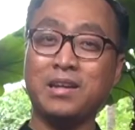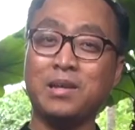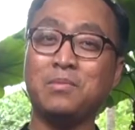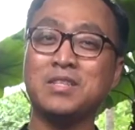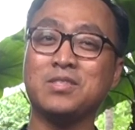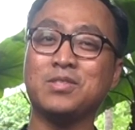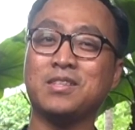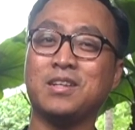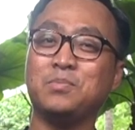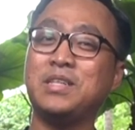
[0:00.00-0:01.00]
name is
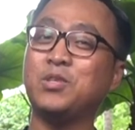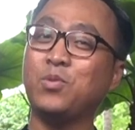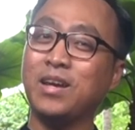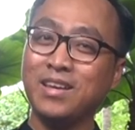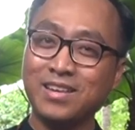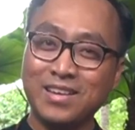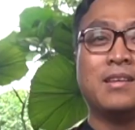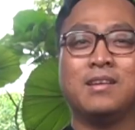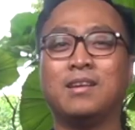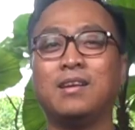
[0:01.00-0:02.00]
Ustaz Mizi Wahid.
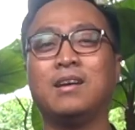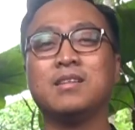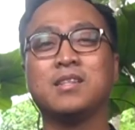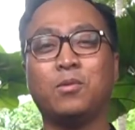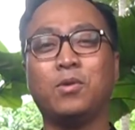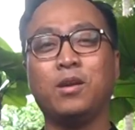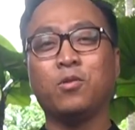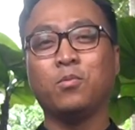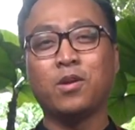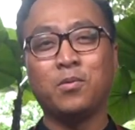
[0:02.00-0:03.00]
Hi,
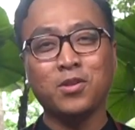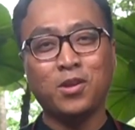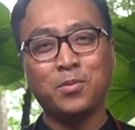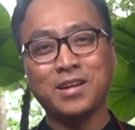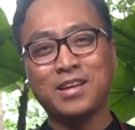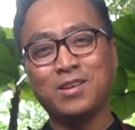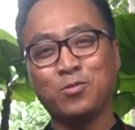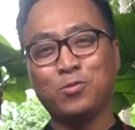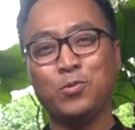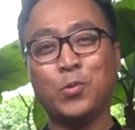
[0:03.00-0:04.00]
Assalamualaikum warahmatullahi
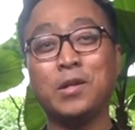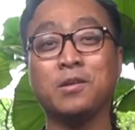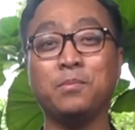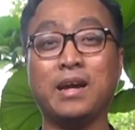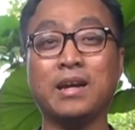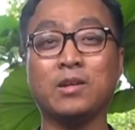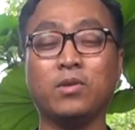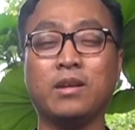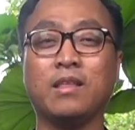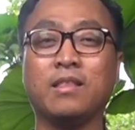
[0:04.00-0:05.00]
wabarakatuh. Welcome back
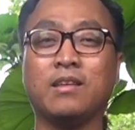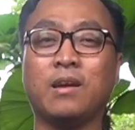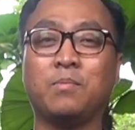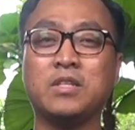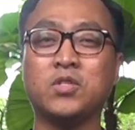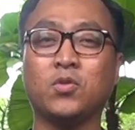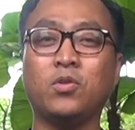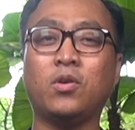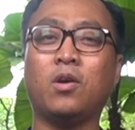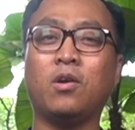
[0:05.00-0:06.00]
to another
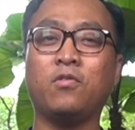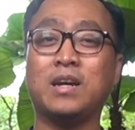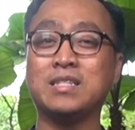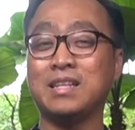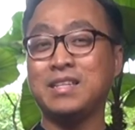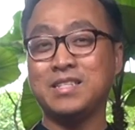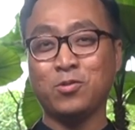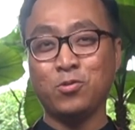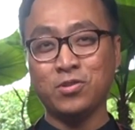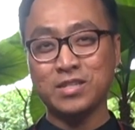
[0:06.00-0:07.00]
episode of Asatizah
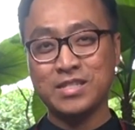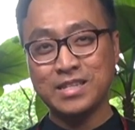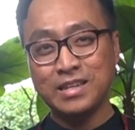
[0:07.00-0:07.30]
Cooks.